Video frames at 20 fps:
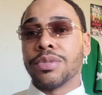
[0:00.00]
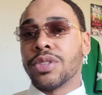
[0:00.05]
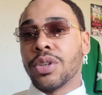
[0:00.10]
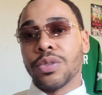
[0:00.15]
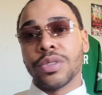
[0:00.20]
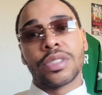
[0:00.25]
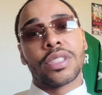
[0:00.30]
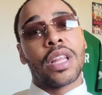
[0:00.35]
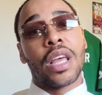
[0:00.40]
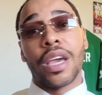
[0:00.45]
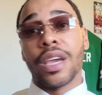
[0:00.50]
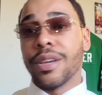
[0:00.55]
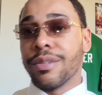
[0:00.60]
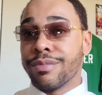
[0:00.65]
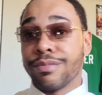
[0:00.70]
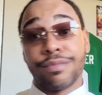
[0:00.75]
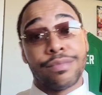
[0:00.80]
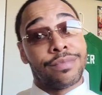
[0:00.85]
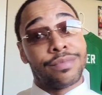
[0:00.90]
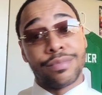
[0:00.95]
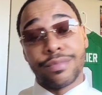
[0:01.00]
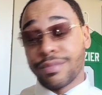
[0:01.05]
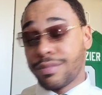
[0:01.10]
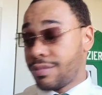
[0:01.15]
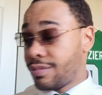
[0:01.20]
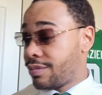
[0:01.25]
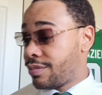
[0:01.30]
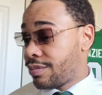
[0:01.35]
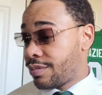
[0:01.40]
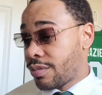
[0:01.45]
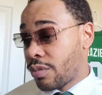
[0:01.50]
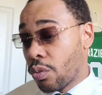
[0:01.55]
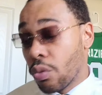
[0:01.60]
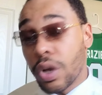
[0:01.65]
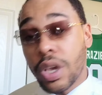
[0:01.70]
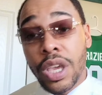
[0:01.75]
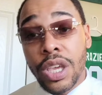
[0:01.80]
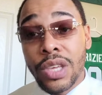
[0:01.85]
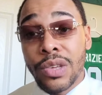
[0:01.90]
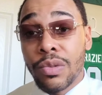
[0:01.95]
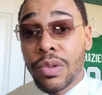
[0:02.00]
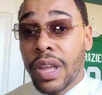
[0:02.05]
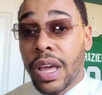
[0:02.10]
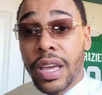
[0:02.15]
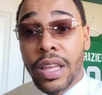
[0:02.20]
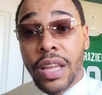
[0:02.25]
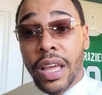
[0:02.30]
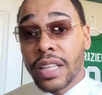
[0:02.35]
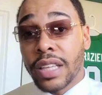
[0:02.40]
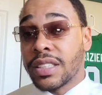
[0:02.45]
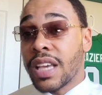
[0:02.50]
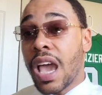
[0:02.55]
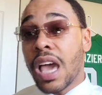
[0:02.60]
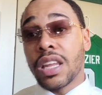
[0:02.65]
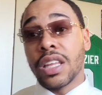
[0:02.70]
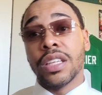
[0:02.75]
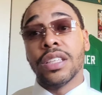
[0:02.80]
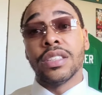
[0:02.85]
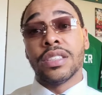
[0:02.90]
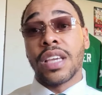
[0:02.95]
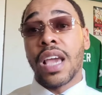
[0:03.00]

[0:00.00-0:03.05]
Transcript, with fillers: So it's like what can you like like talent